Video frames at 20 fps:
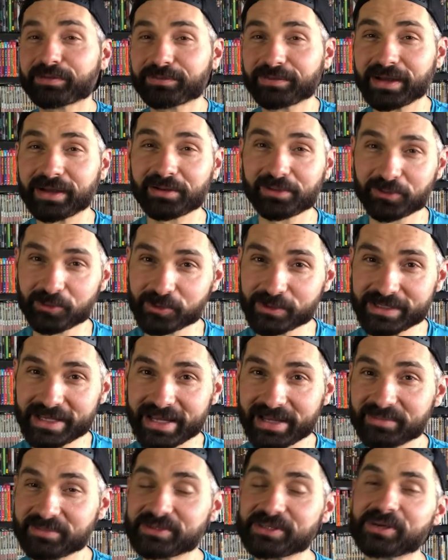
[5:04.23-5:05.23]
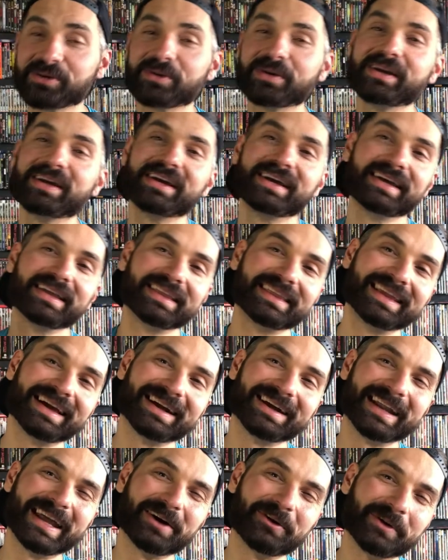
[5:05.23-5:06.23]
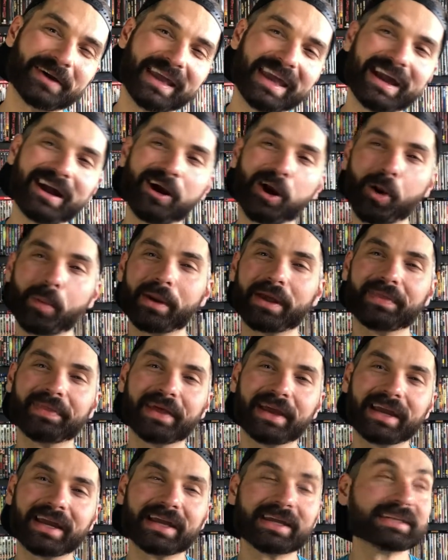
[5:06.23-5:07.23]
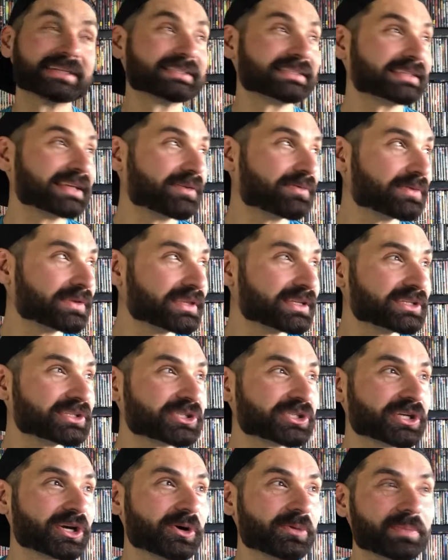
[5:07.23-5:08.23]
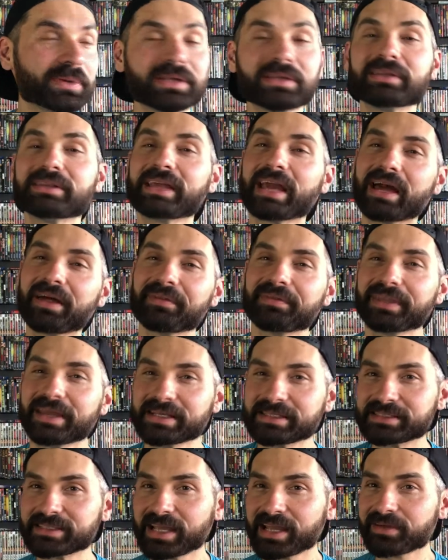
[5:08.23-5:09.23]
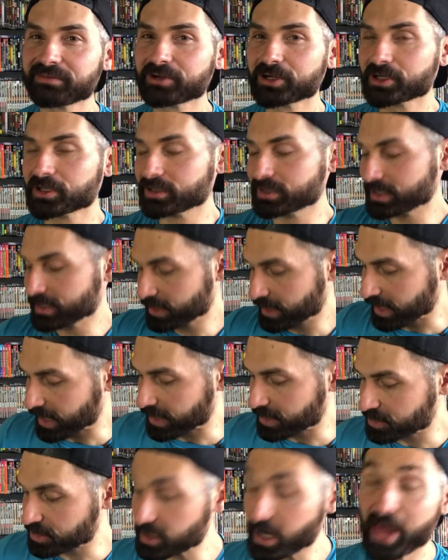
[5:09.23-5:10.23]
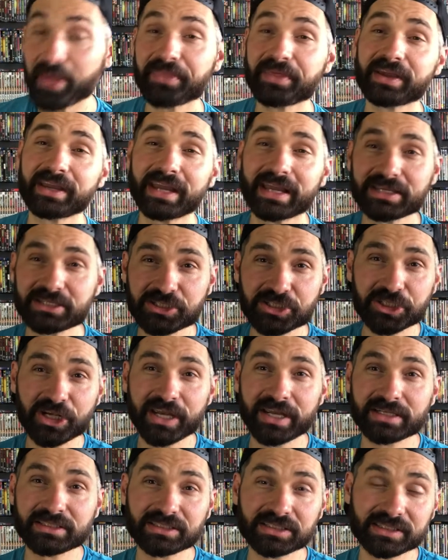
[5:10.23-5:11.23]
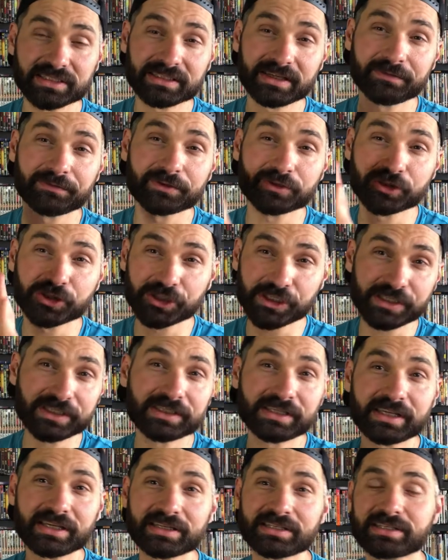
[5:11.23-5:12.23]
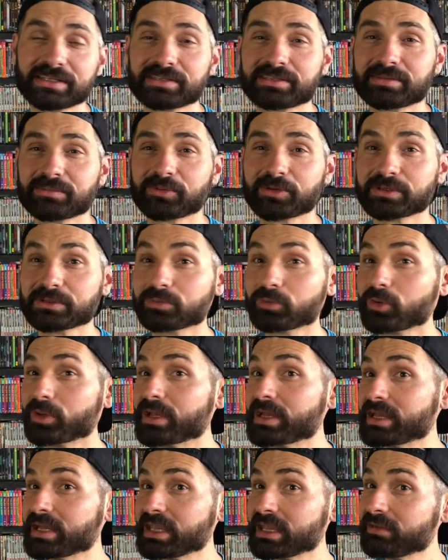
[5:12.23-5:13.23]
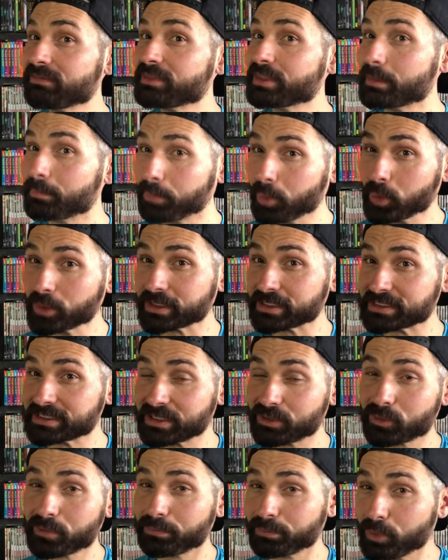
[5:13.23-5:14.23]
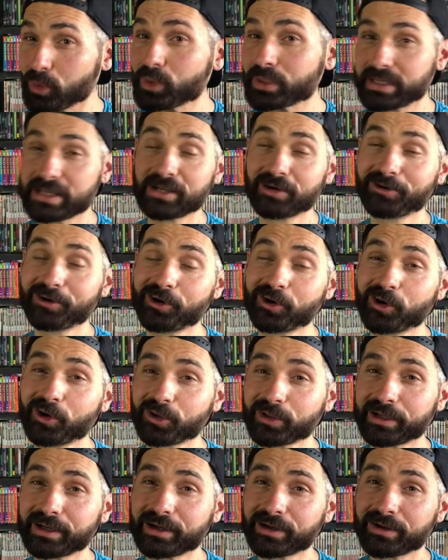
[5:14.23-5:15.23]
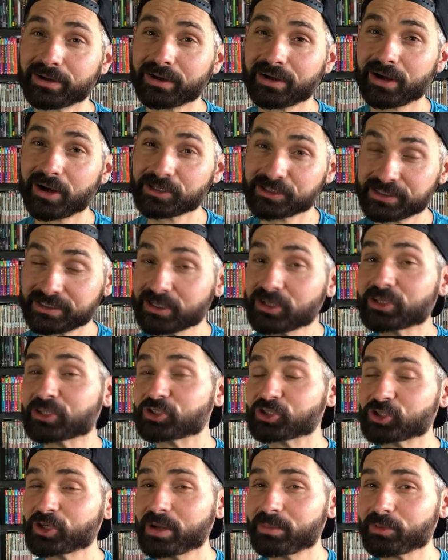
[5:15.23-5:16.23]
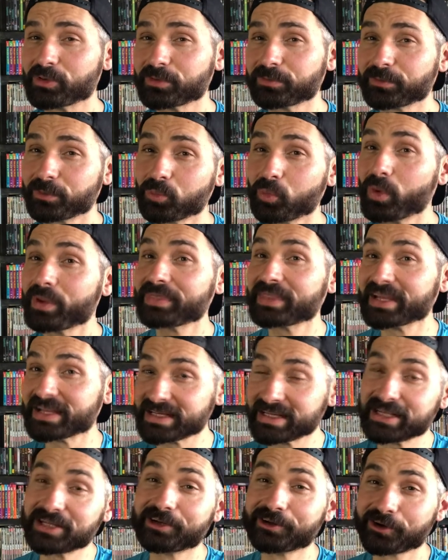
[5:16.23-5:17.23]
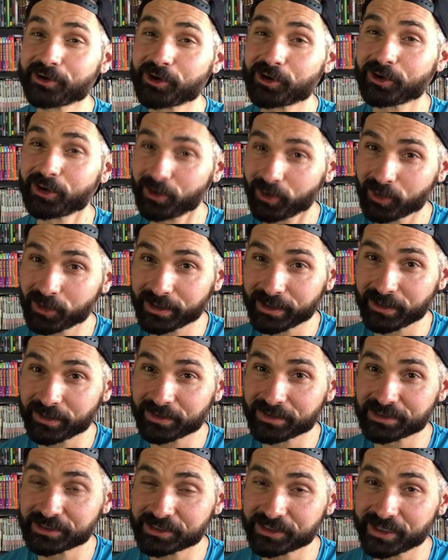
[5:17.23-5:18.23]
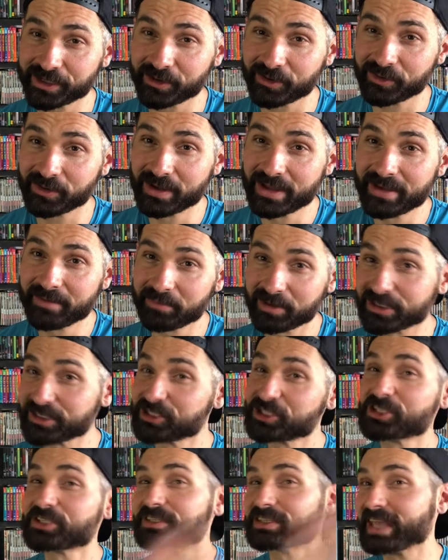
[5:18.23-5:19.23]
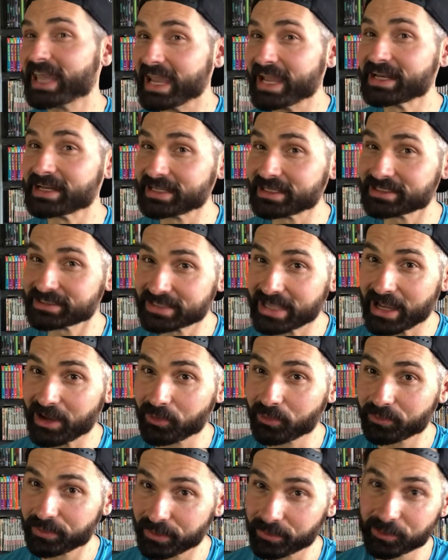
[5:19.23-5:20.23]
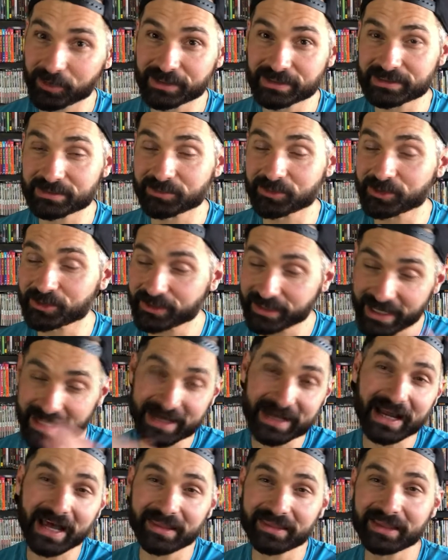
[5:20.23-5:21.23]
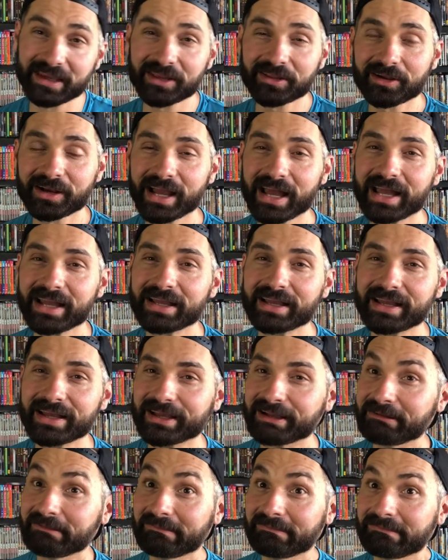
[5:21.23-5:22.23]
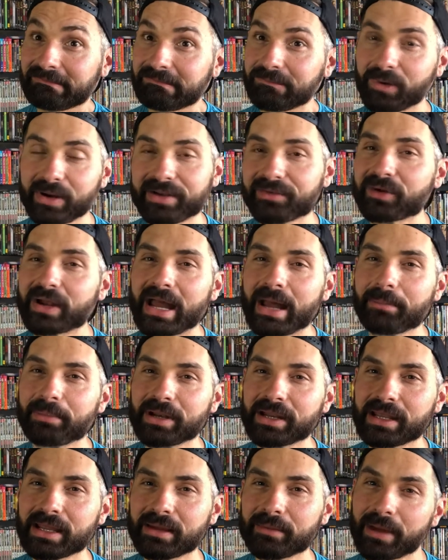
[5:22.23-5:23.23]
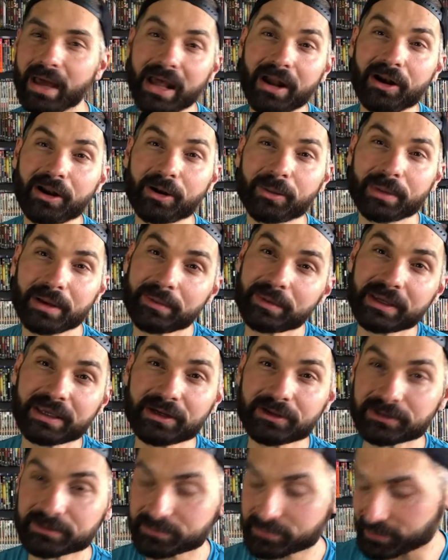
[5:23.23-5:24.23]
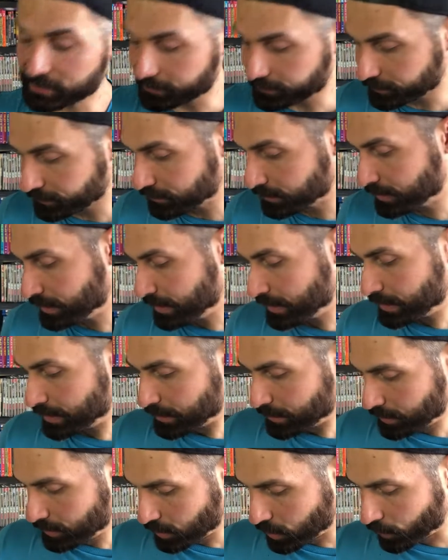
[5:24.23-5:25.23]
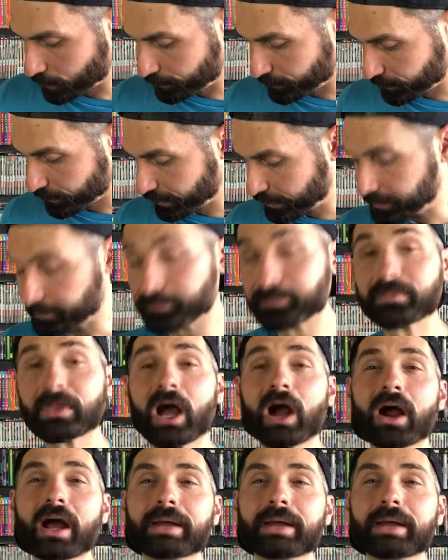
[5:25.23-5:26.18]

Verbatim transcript: effect through time. So they don't care about that kind of stuff in this show. But yeah, they save her, and nothing has changed except for she's the assistant principal. Even the bullies that were bullying her earlier are still in trouble from what they did to her earlier in the show, but it's just Candy is now the principal and not the other guy. Whatever happened to him, I don't know, maybe killed himself. Hopefully. All